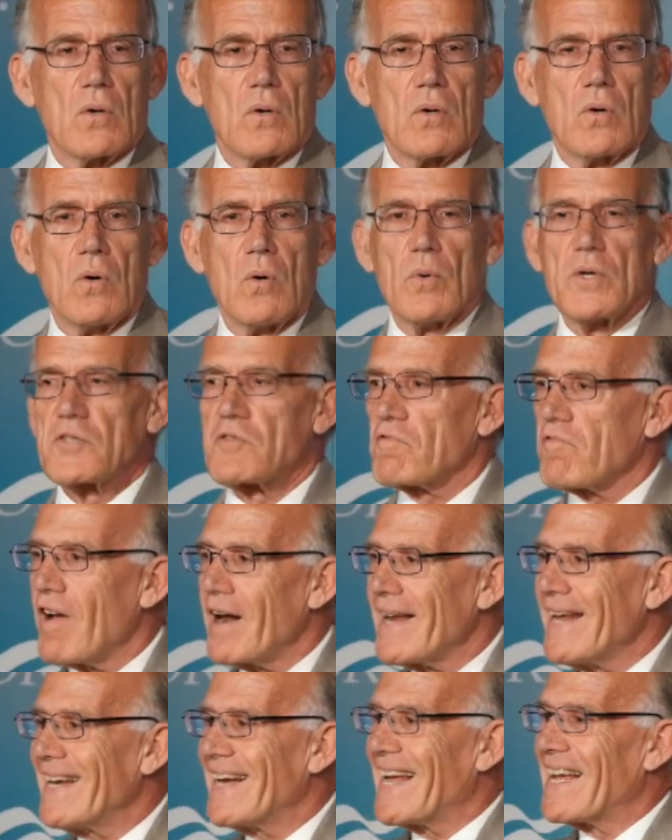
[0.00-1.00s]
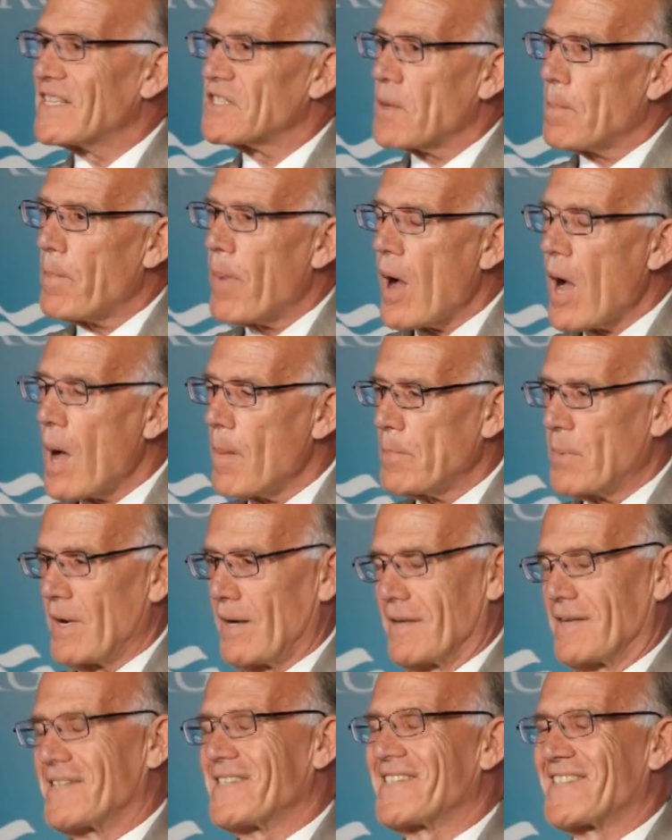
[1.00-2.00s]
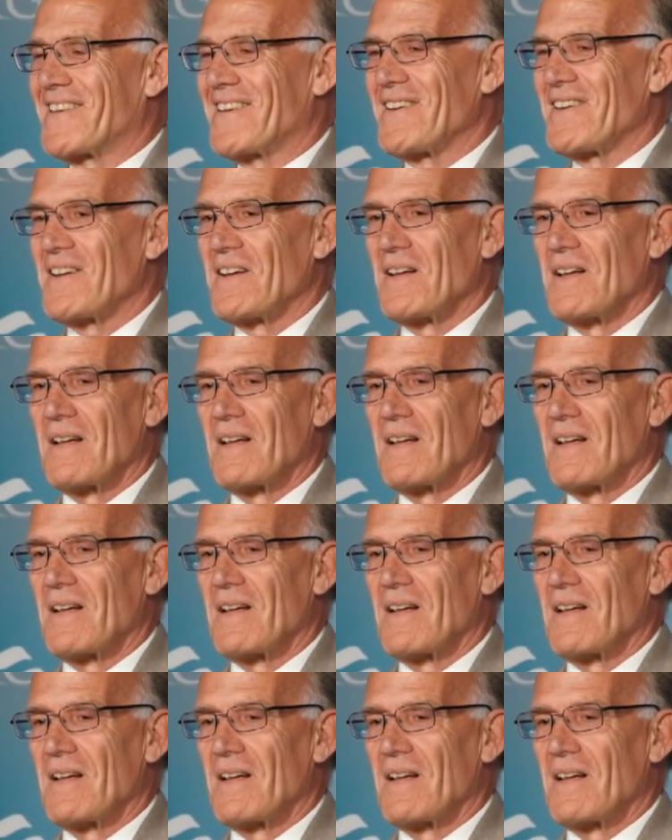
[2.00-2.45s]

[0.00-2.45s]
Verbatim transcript: who is running as a populist